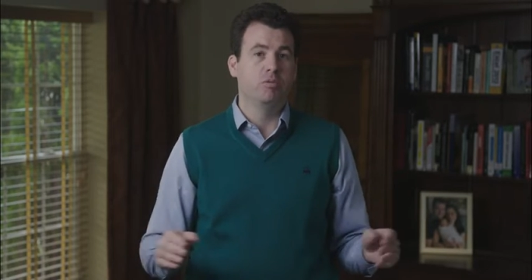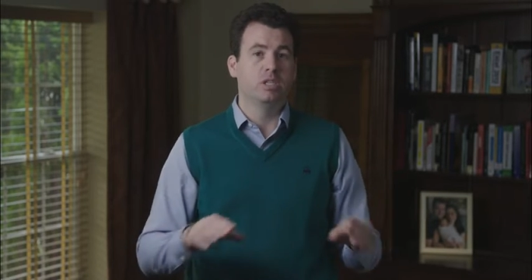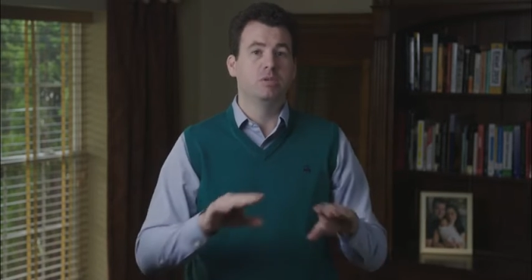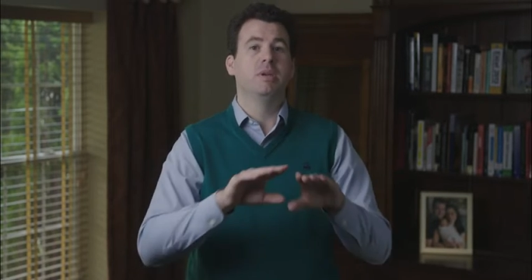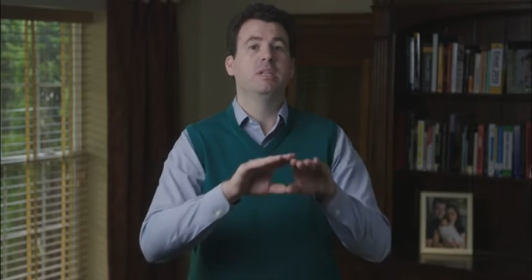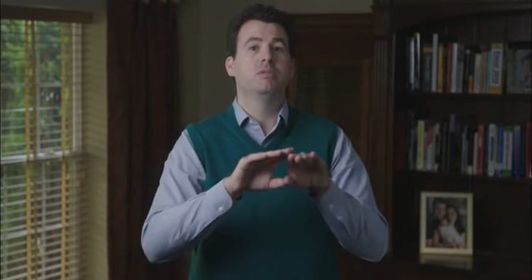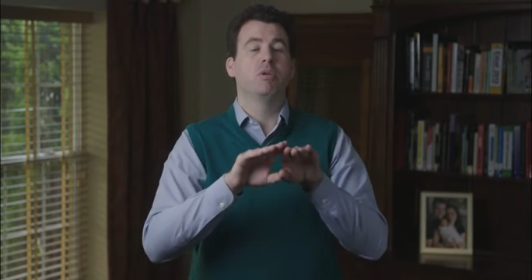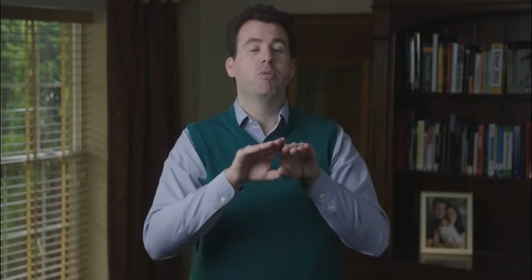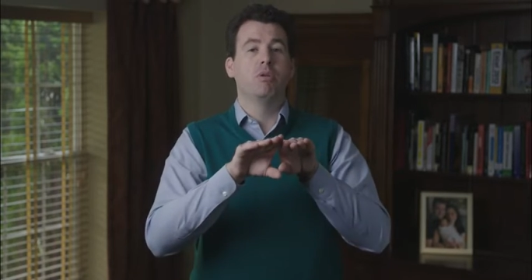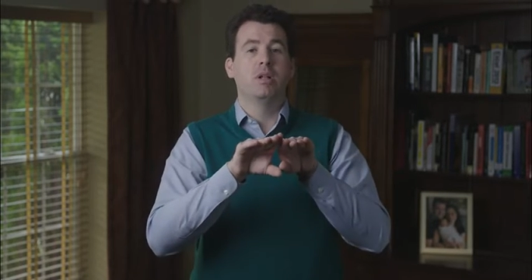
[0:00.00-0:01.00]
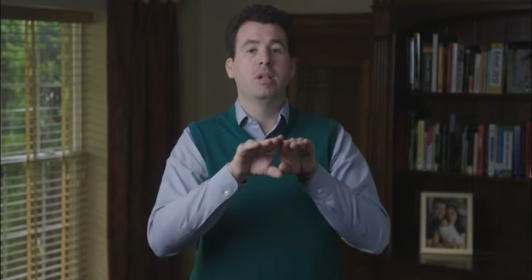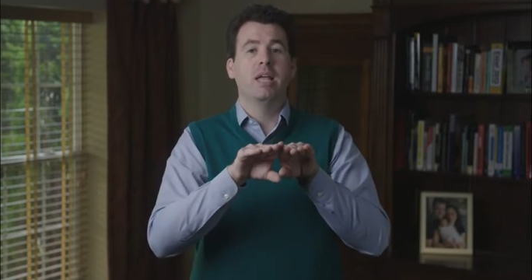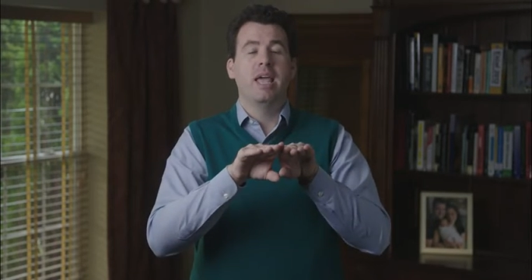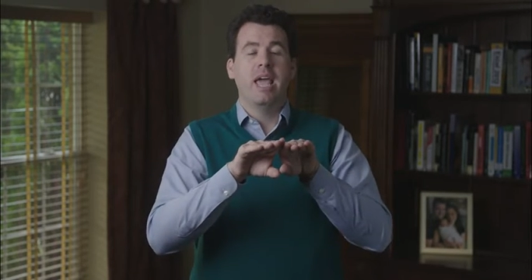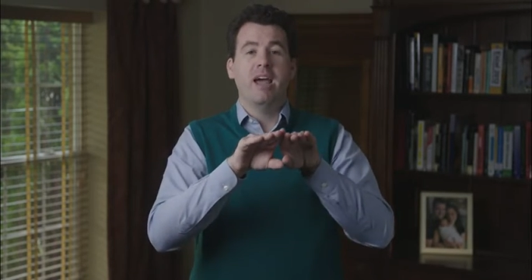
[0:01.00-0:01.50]
which means we will
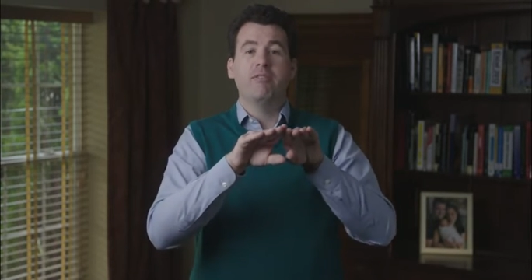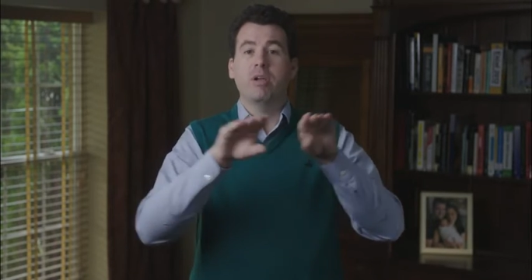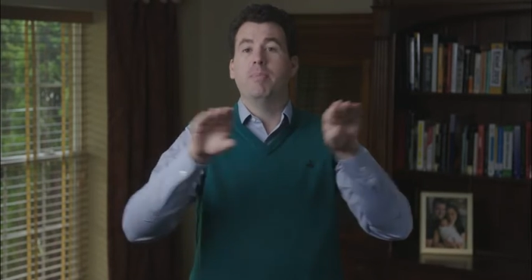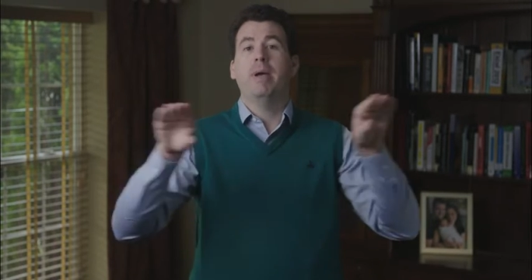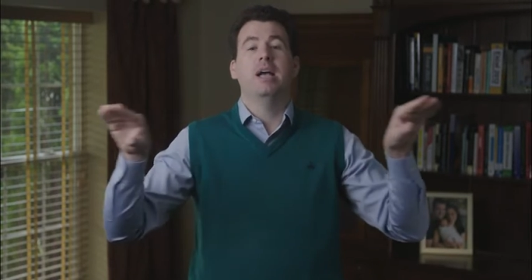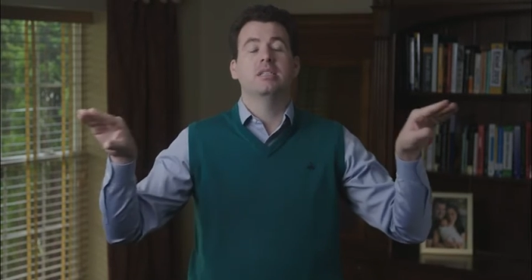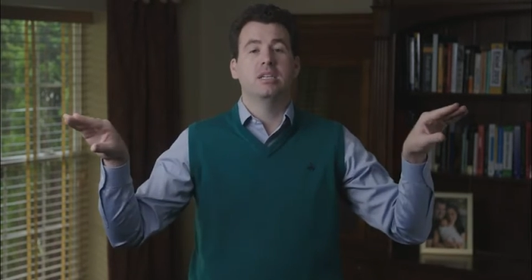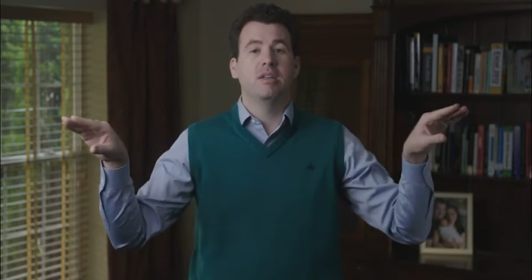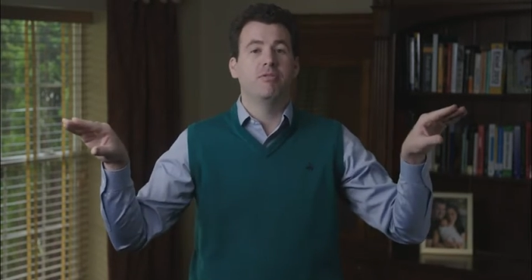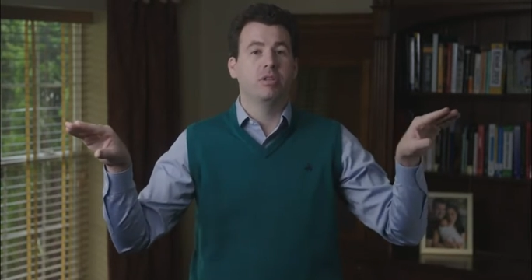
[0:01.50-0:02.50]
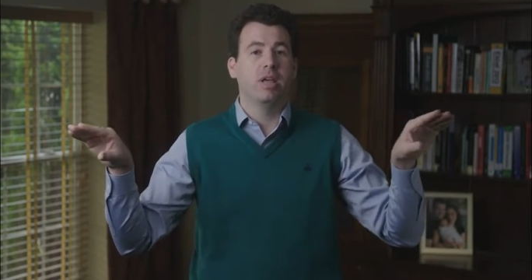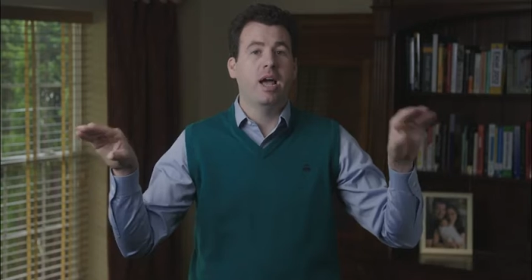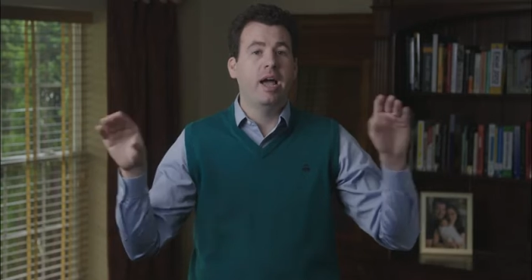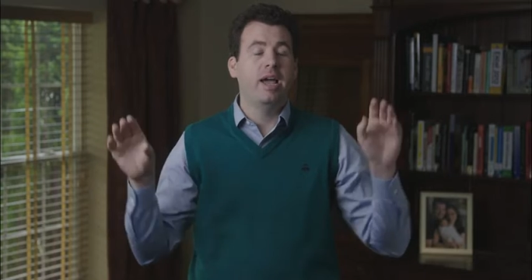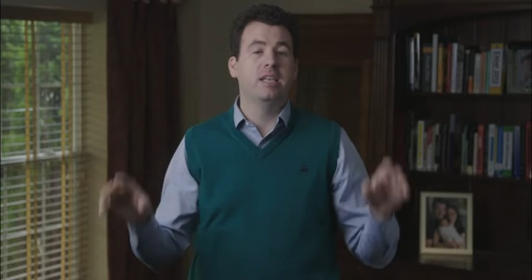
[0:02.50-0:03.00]
have capacity for the
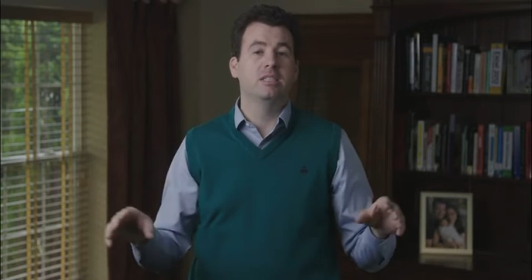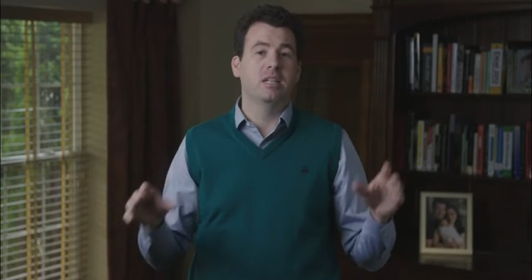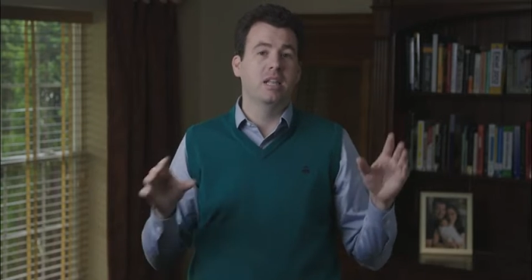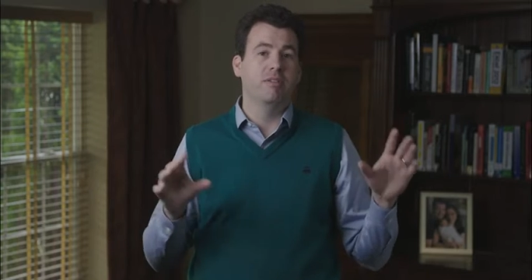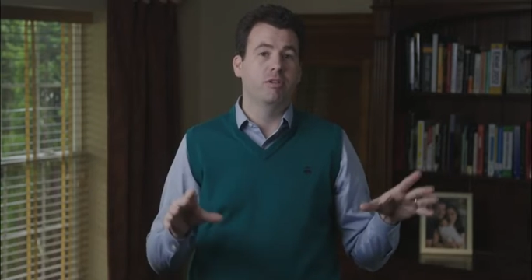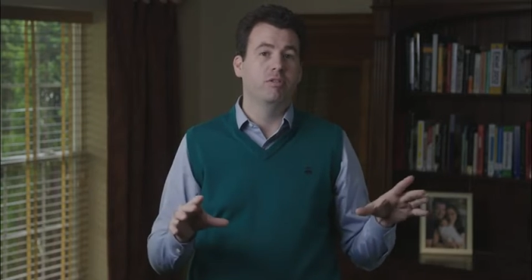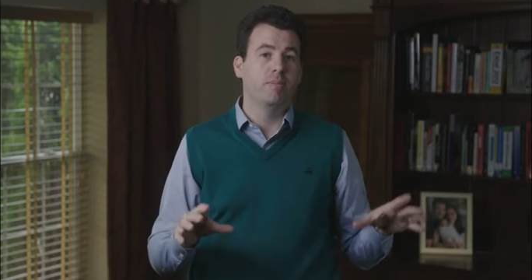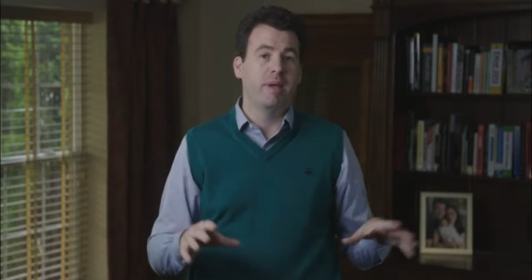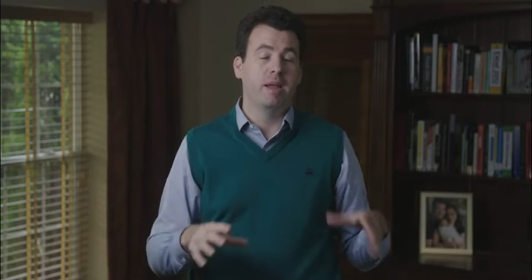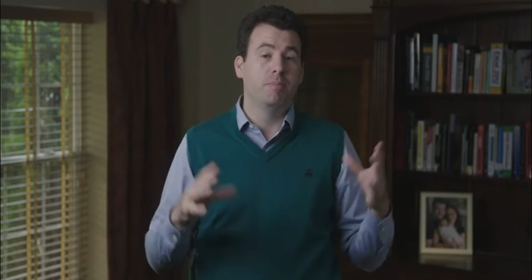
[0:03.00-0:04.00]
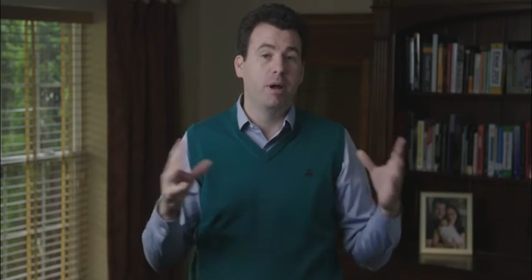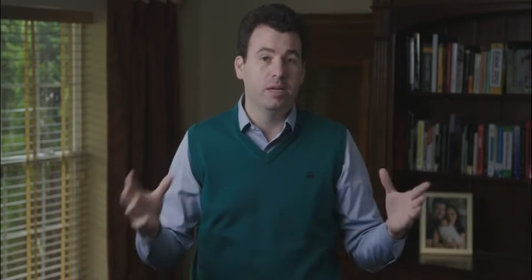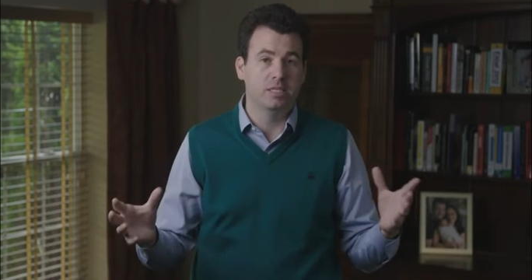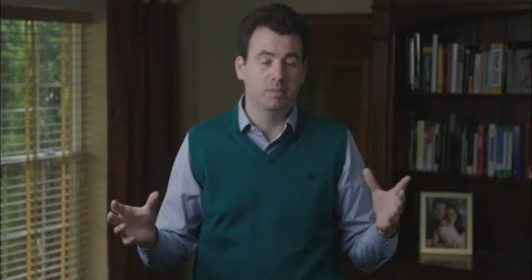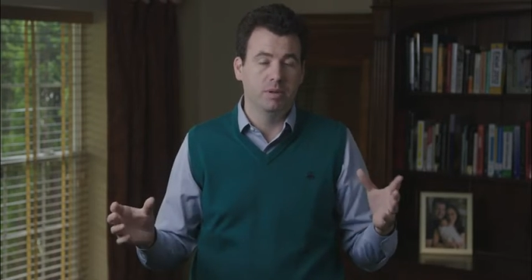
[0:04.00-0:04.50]
highest level of demand
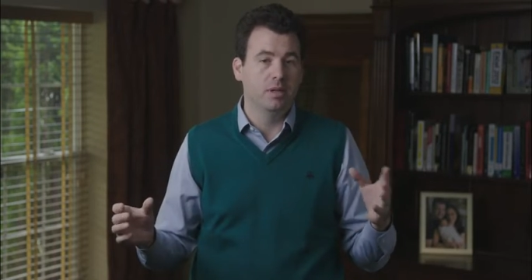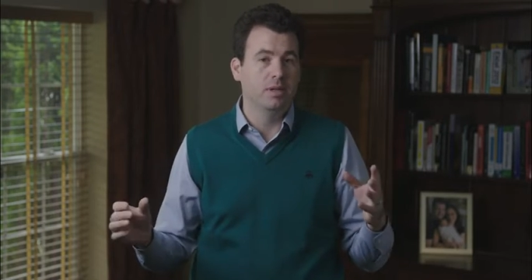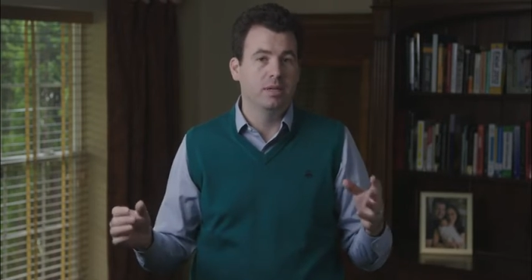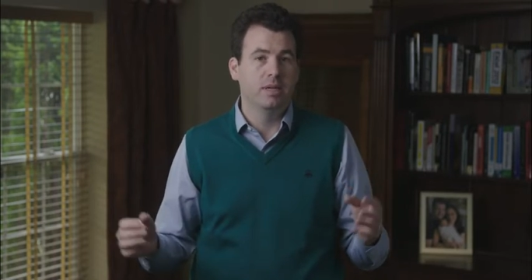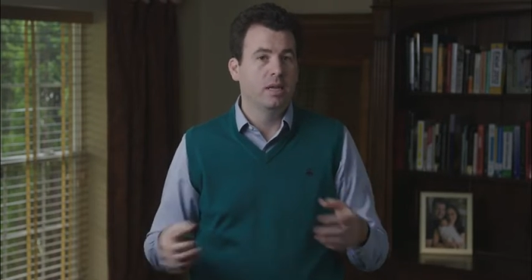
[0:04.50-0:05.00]
possible,